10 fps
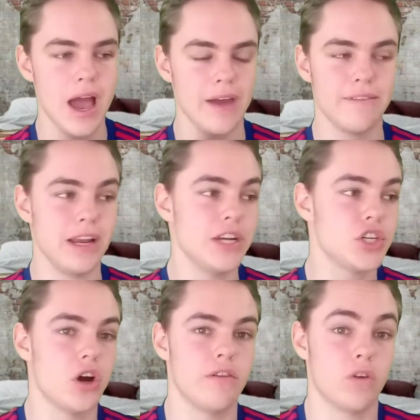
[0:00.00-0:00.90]
And
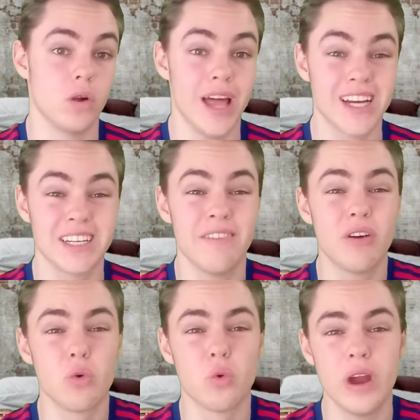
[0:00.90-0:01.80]
Valencia overall actually have
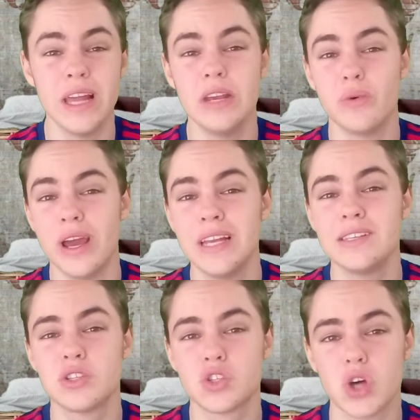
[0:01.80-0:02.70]
a really, really
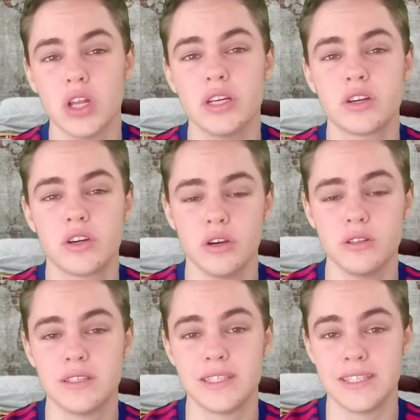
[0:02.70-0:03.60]
solid,
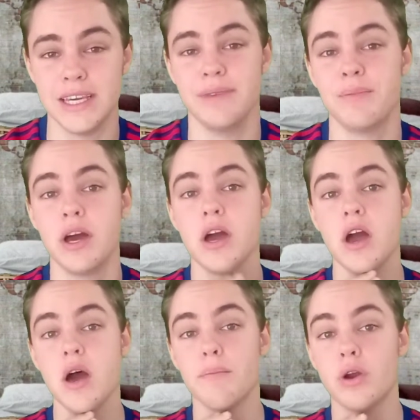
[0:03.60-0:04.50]
good team.
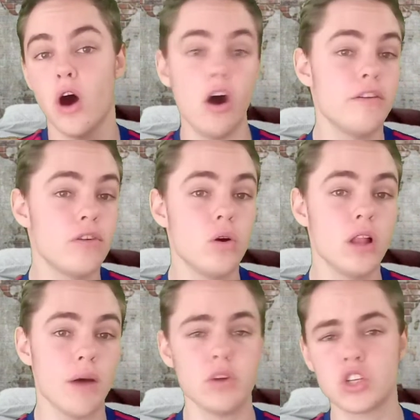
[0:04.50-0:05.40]
But
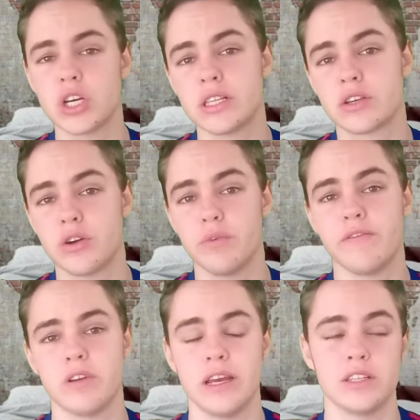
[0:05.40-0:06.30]
overall, I'm not sure it's a good
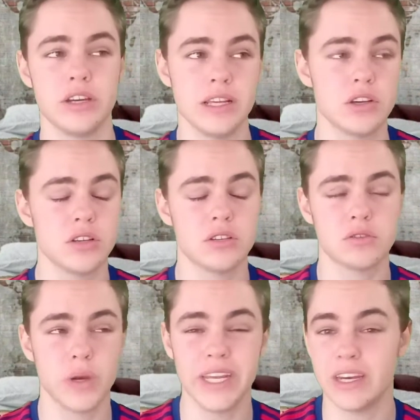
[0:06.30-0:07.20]
move for Neto. Neto is
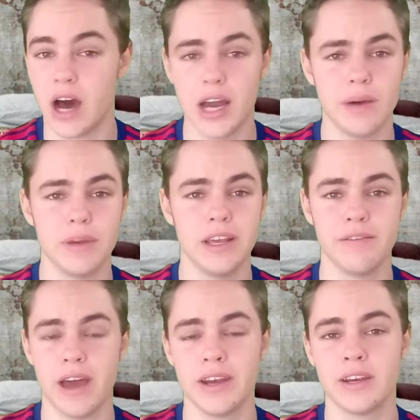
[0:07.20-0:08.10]
29, I
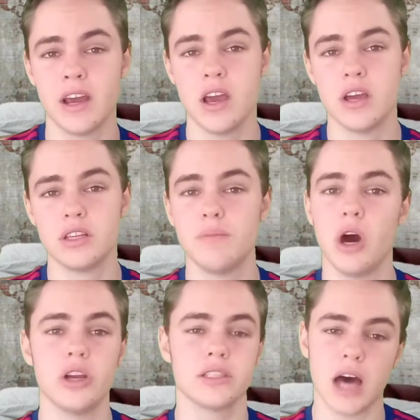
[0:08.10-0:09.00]
believe, and to be
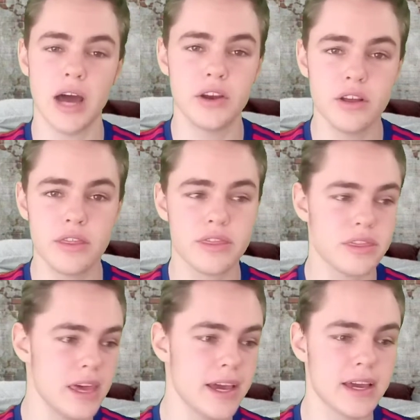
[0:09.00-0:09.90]
honest, I don't
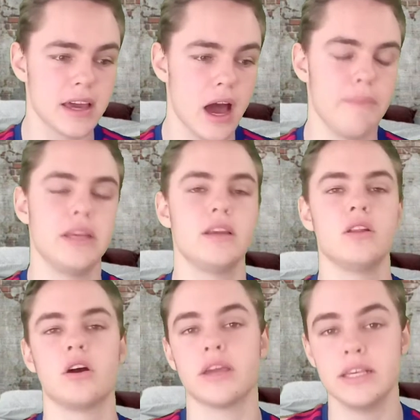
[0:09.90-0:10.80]
think, I mean,
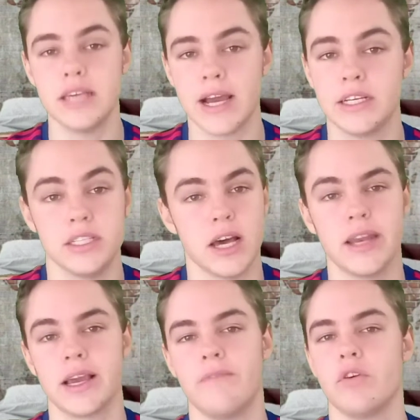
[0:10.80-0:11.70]
look, he's actually
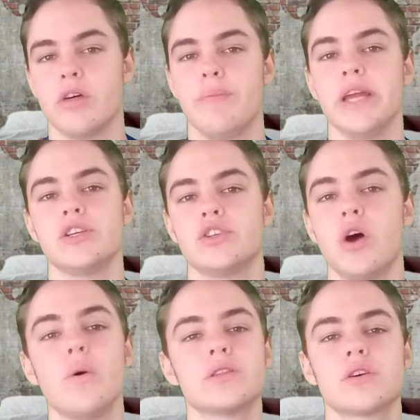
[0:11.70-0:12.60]
signing up for the bench.
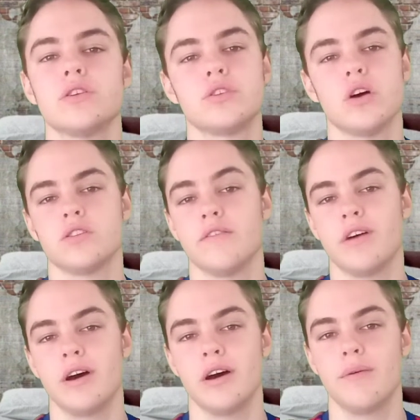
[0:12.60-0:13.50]
No one's going to start
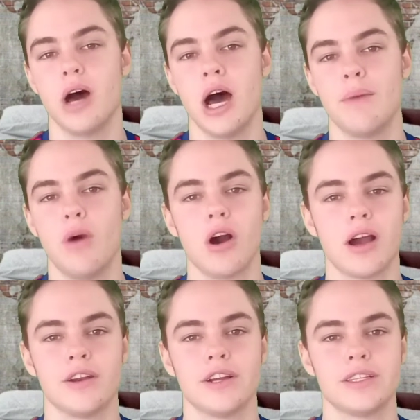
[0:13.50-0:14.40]
over
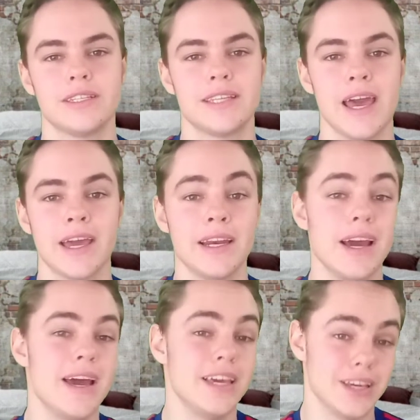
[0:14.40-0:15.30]
Marc-Andre ter Stegen.
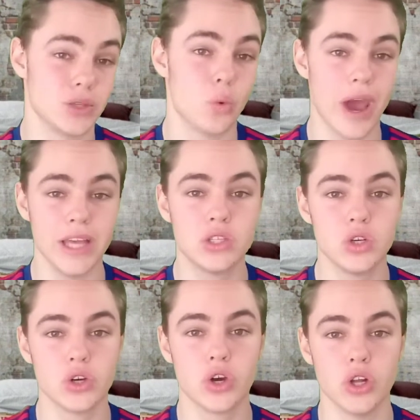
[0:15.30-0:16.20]
He is way
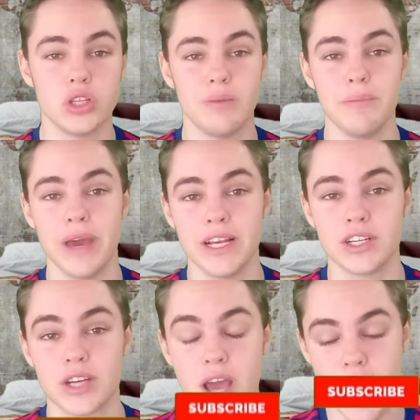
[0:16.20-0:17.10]
too good to be
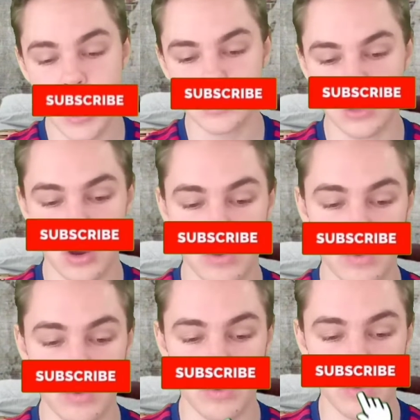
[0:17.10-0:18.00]
benched.
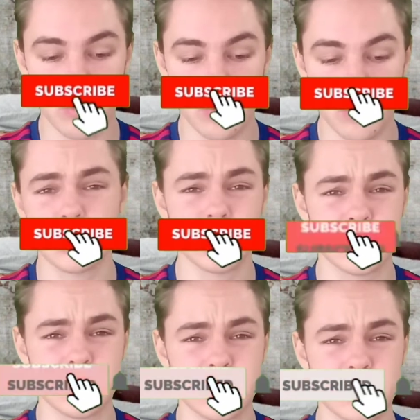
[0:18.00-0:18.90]
So if it's a good
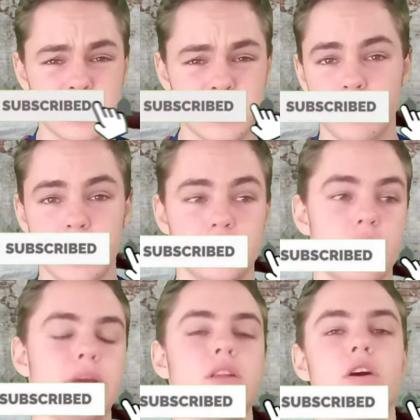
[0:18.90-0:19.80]
decision or not for Neto, I
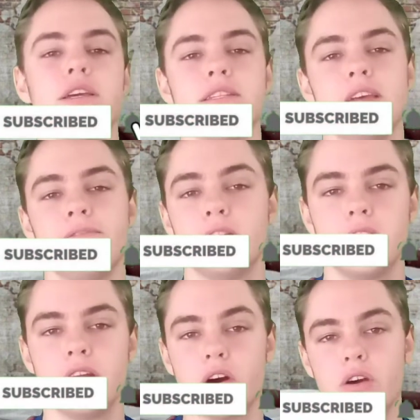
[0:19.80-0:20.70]
mean, look, he's
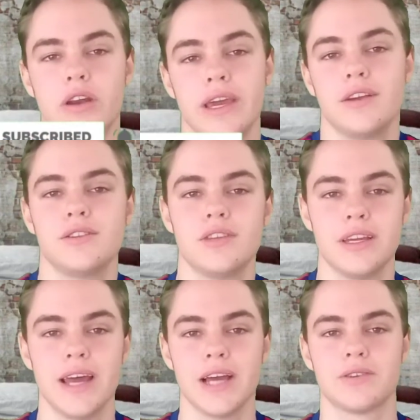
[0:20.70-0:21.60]
definitely not going to get into
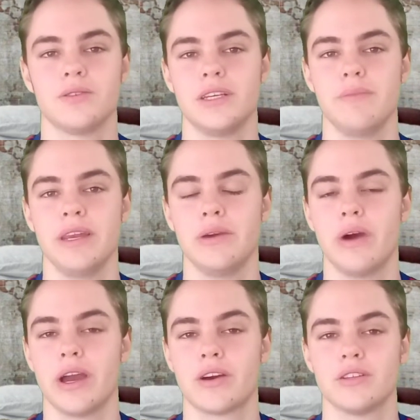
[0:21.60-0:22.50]
the national team
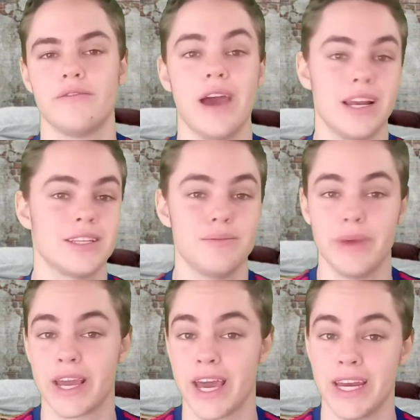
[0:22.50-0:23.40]
anyway because of Alisson
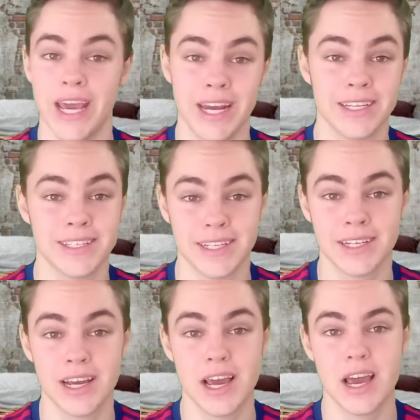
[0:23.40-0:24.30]
Becker and
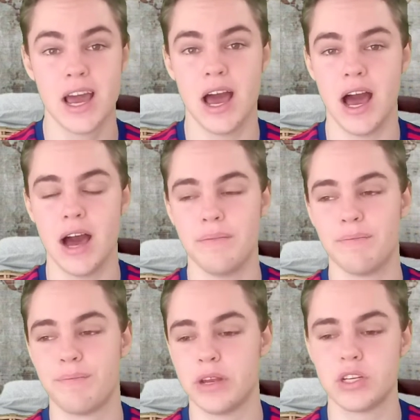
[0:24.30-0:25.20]
Edison.
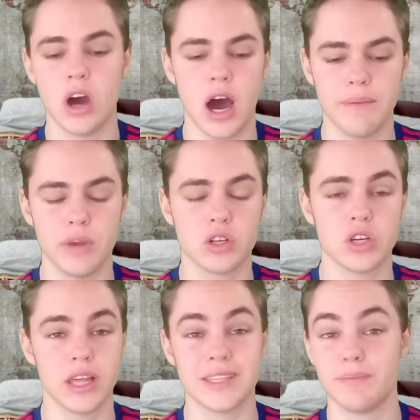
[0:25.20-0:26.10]
But yeah, I'm not
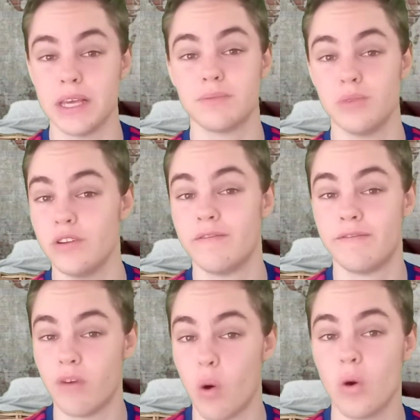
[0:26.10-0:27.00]
sure that's the best move
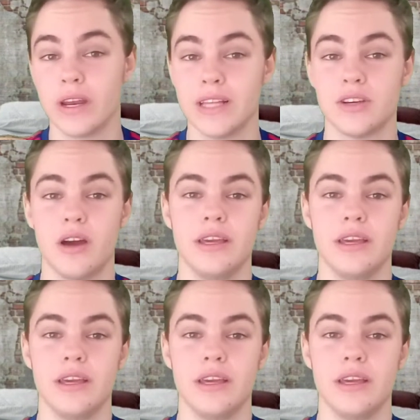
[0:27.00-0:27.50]
for Neto.